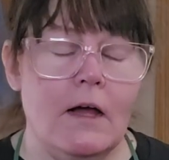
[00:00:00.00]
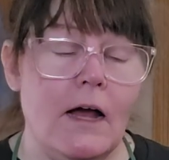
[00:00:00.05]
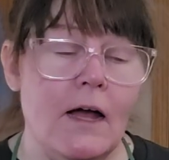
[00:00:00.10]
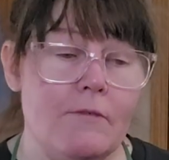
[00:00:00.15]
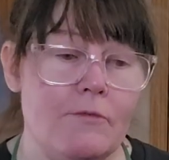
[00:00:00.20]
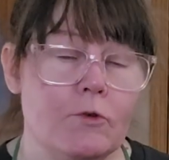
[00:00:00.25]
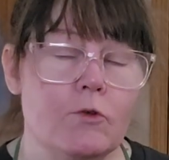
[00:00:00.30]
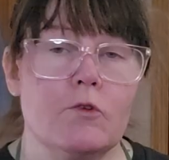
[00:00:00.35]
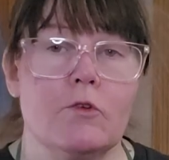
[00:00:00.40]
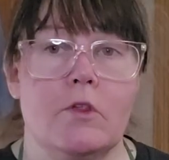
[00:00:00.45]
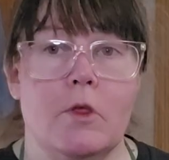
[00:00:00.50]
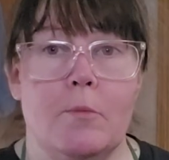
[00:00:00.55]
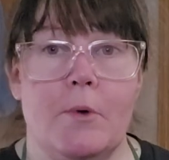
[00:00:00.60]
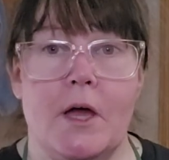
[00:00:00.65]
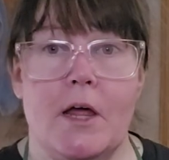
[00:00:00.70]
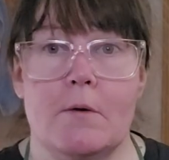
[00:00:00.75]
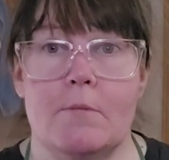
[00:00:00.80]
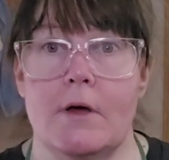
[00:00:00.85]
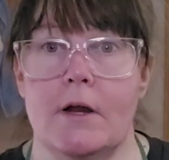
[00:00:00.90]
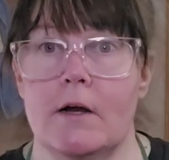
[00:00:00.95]
I feel really
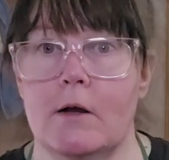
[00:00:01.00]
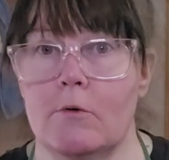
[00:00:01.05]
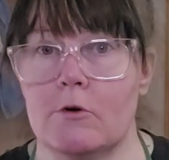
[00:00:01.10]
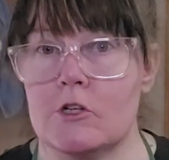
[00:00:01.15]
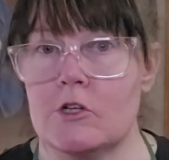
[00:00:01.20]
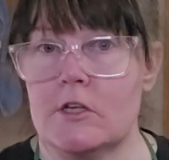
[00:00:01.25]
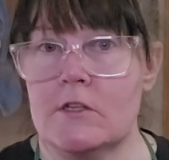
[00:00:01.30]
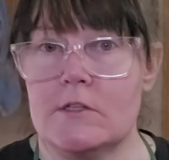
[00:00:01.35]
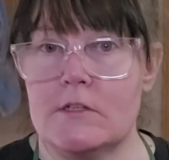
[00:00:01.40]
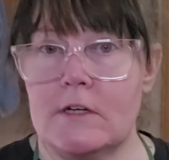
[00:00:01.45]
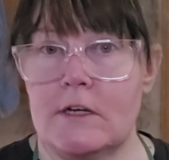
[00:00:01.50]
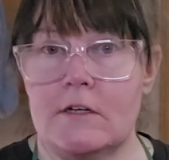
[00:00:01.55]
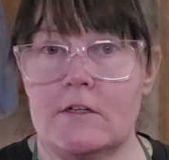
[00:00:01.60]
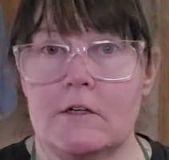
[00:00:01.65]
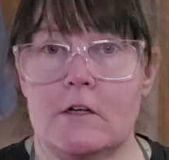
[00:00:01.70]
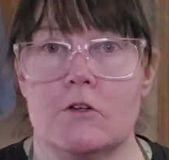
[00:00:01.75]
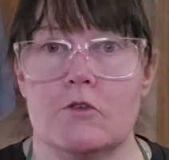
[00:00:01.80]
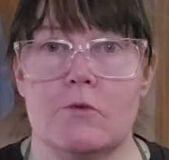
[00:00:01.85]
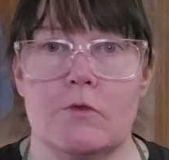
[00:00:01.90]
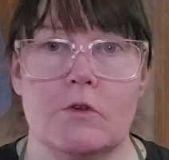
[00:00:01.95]
bad about it. I wish I'd stayed in
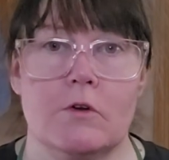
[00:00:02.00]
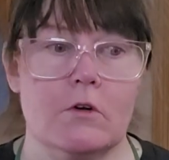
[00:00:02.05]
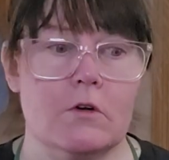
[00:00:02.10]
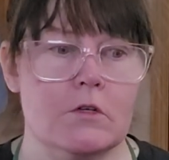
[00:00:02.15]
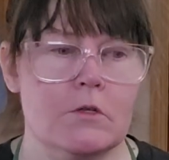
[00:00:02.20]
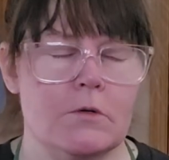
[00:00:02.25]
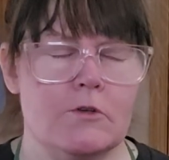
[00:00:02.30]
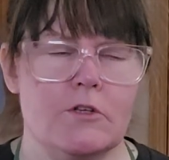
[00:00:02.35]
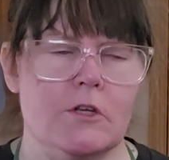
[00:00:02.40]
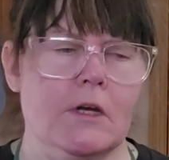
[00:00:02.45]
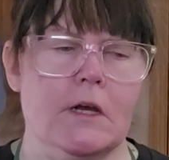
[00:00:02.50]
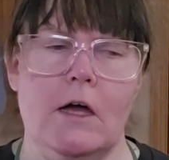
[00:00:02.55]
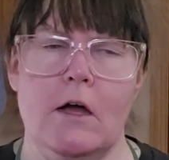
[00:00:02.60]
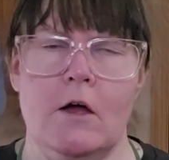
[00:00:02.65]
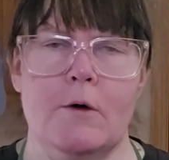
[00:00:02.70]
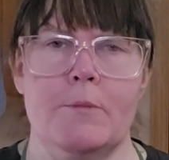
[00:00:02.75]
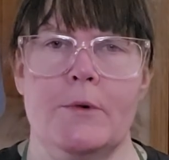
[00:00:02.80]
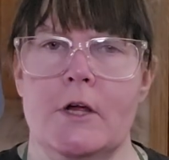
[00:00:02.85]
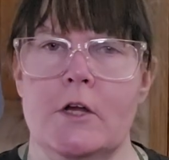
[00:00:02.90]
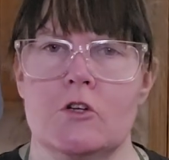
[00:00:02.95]
touch with her, especially
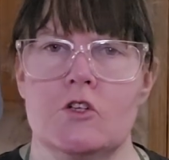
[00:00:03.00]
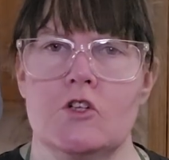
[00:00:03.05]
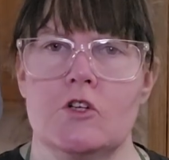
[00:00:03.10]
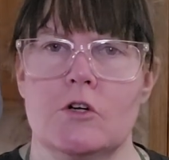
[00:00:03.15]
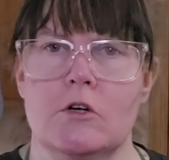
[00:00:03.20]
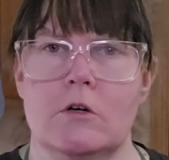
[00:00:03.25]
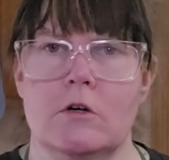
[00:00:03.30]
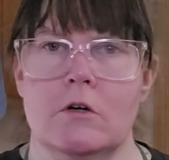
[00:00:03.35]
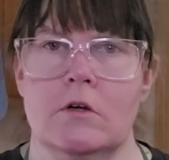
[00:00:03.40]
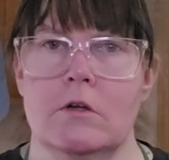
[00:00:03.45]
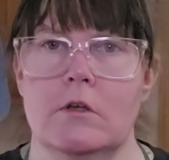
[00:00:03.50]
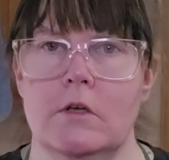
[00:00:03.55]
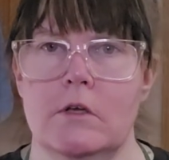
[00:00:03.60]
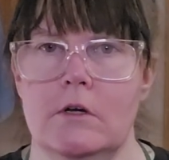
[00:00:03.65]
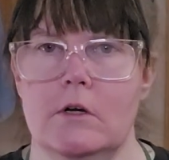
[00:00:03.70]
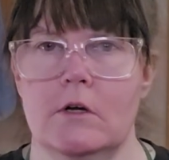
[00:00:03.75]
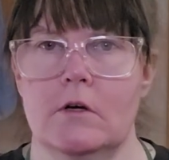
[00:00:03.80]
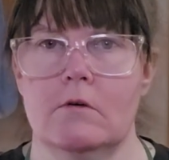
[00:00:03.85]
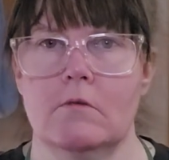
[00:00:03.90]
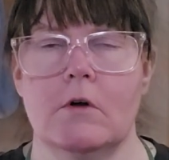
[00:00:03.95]
now. I'm not sure.
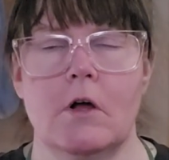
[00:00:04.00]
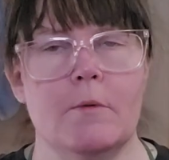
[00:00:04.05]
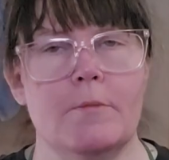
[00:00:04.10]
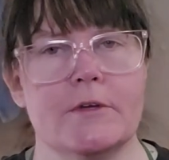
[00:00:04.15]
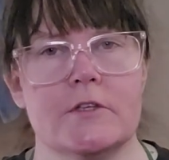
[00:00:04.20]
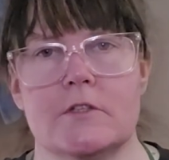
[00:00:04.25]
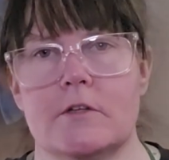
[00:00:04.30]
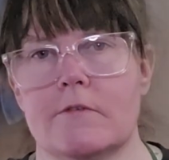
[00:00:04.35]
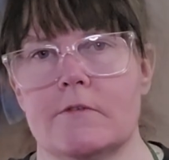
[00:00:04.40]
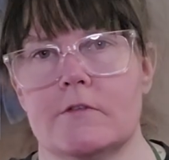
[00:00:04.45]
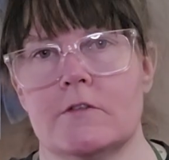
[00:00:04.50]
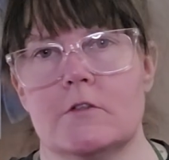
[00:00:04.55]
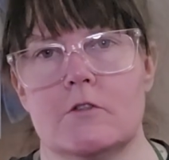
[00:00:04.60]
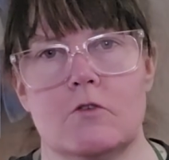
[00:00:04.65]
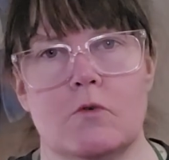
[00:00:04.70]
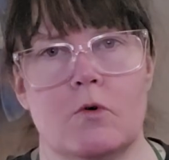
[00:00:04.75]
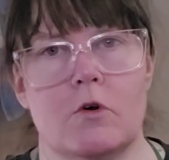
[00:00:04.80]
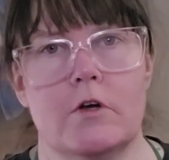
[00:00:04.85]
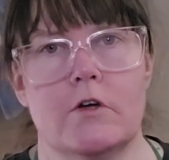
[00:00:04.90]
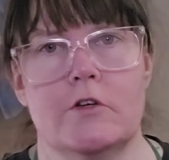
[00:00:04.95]
All my stuff's in
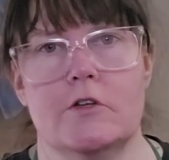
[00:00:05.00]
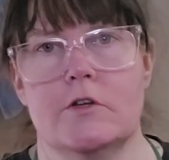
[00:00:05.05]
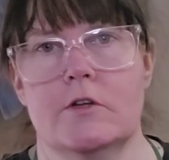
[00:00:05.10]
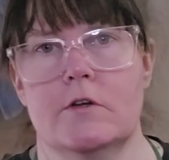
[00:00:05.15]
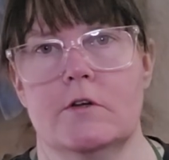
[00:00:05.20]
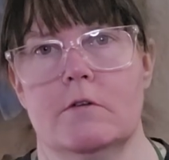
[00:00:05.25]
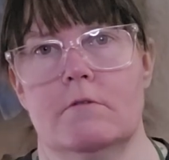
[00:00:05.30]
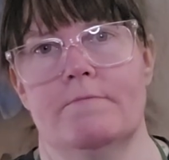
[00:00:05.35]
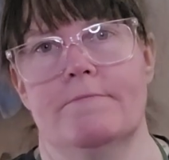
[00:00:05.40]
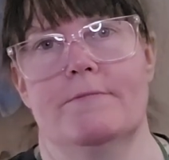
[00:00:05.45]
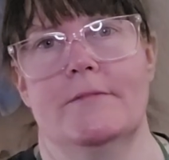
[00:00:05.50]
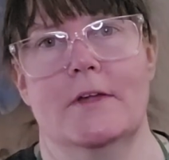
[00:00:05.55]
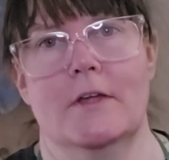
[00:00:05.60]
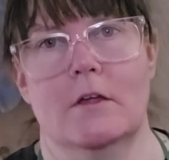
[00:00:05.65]
storage, and